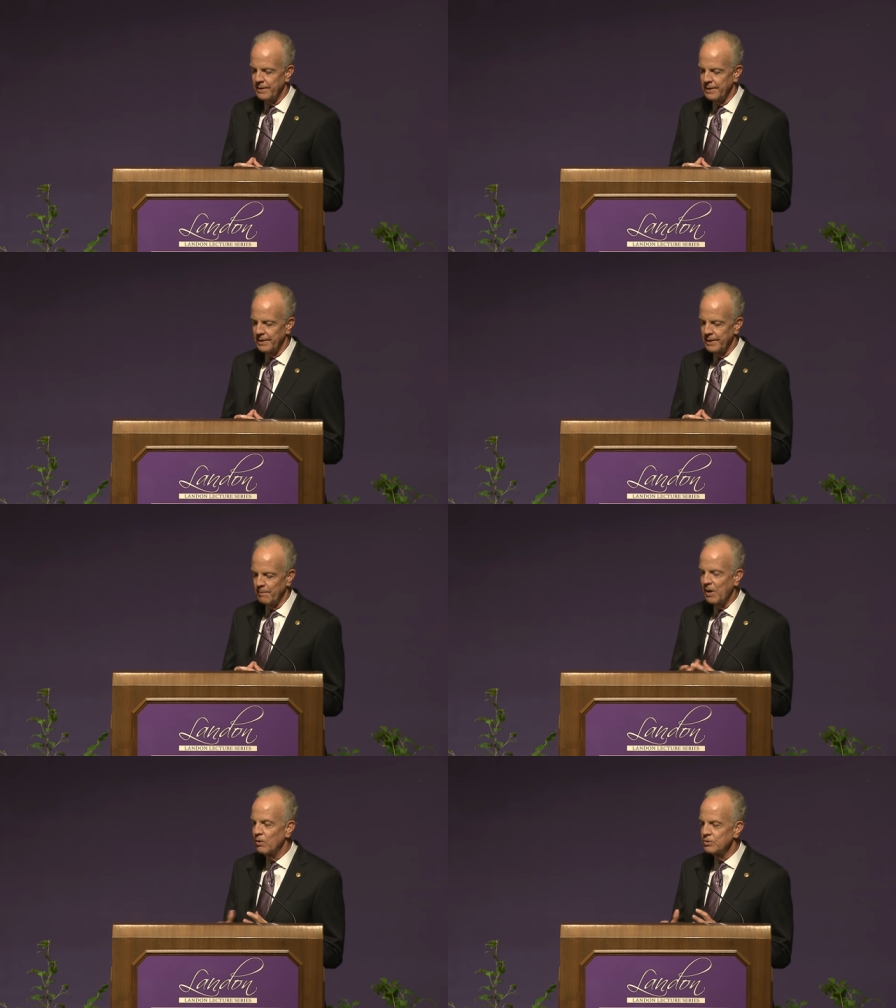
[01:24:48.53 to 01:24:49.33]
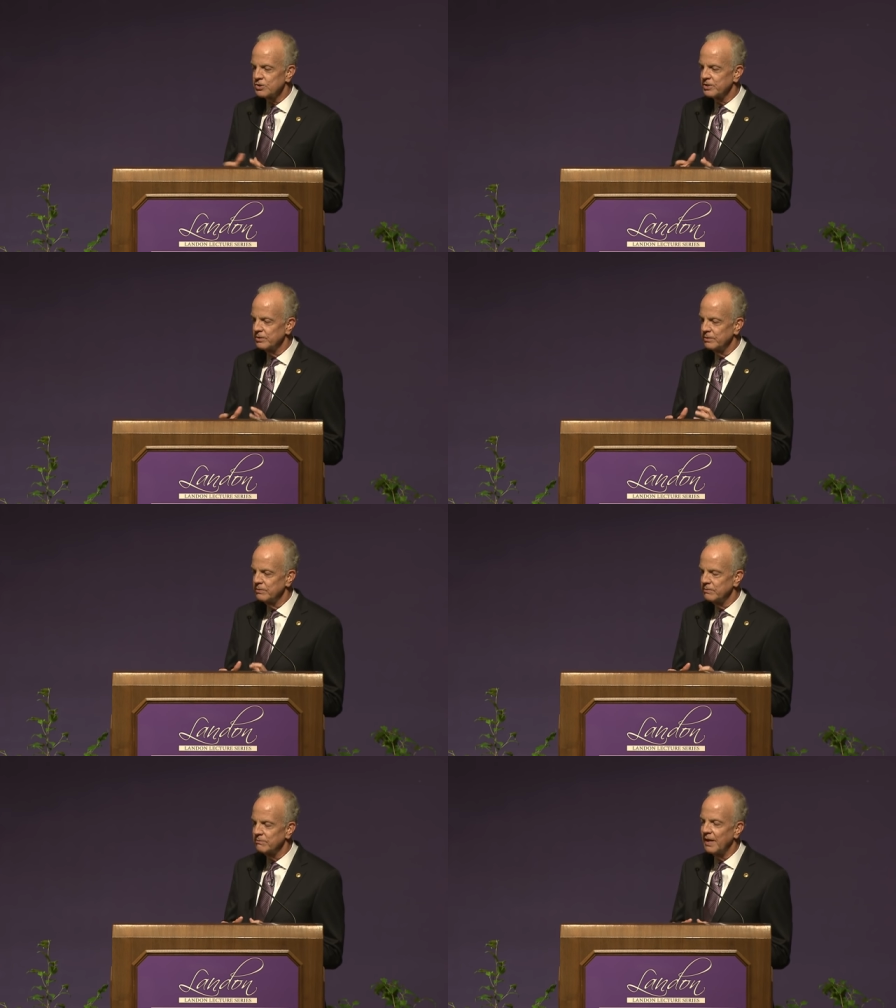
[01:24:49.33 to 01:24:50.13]
uh, opposed
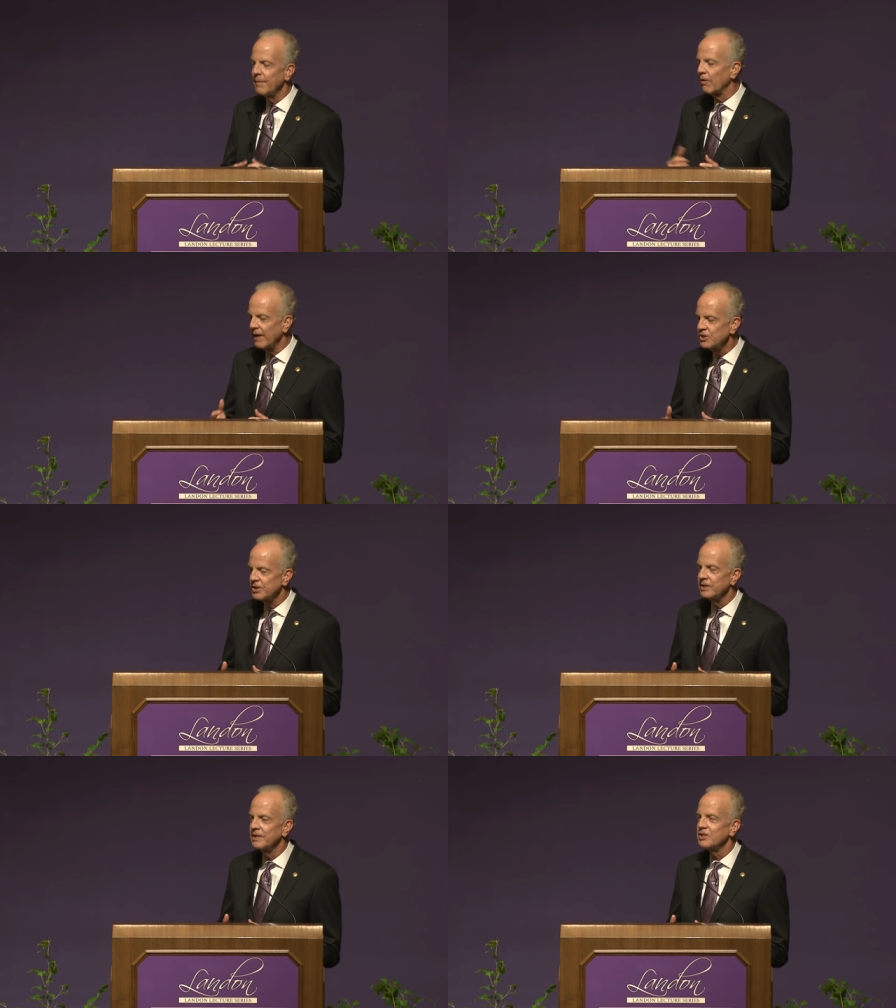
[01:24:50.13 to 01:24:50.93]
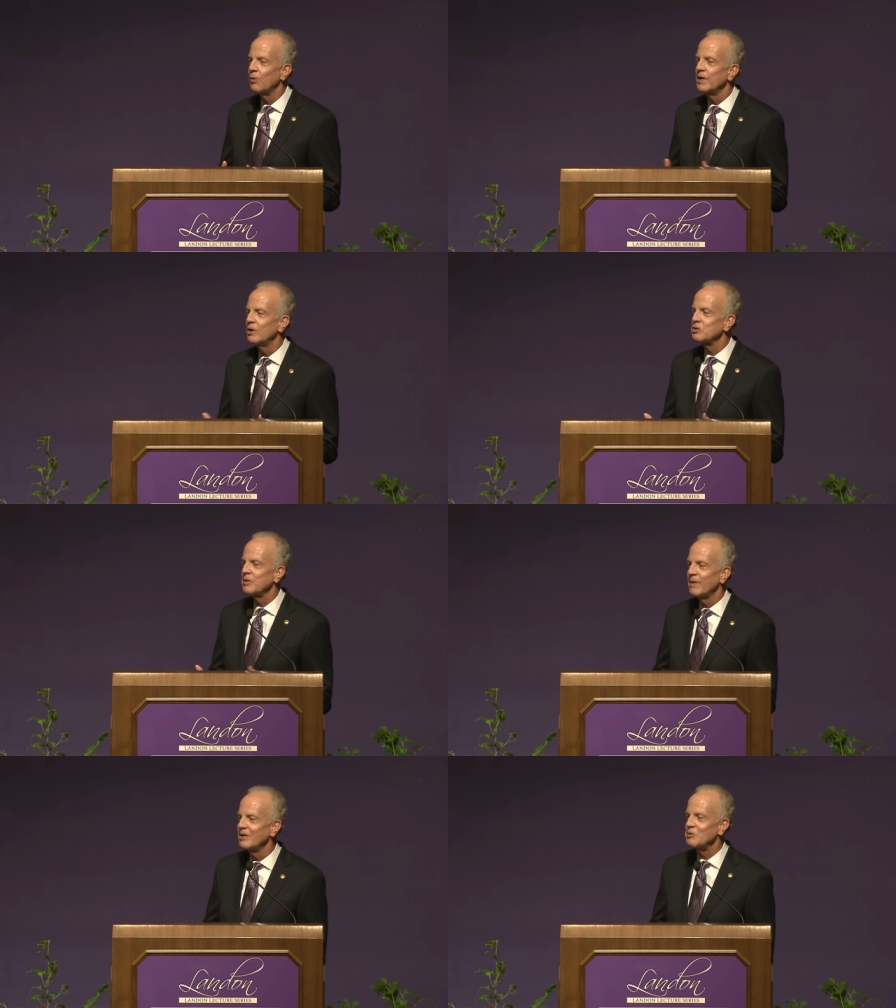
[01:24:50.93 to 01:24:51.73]
to immigration until we know
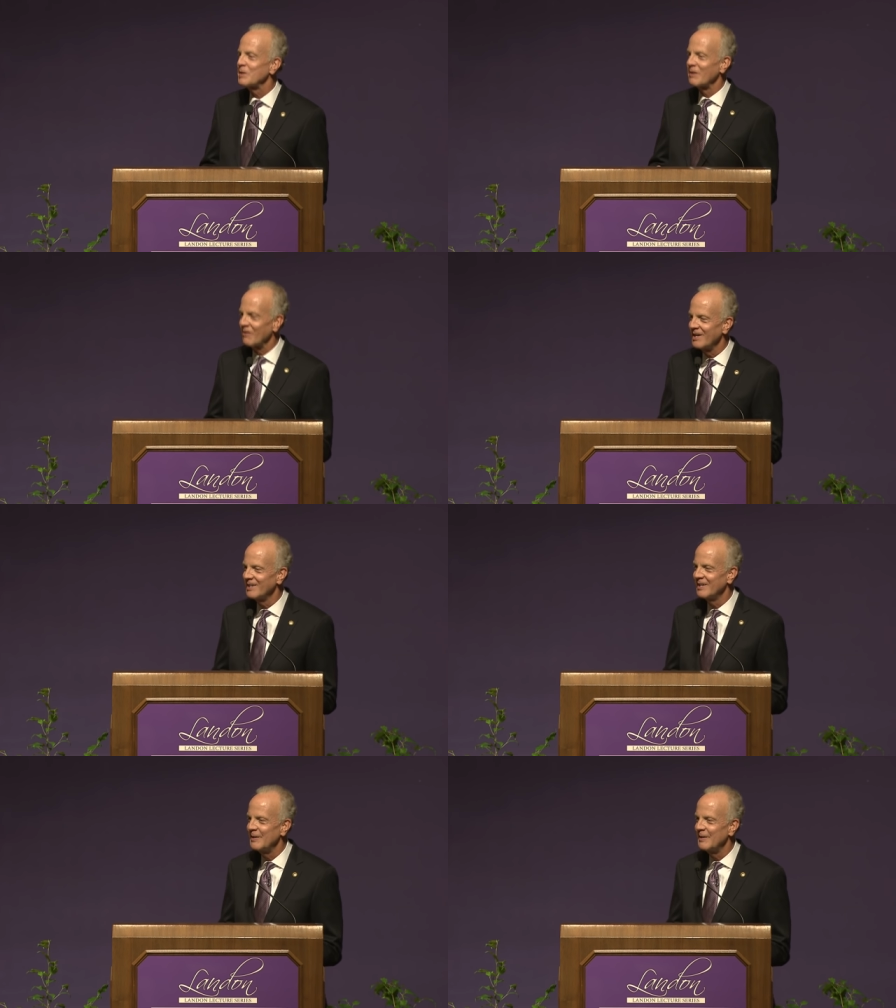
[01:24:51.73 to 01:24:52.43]
somebody who's immigrated.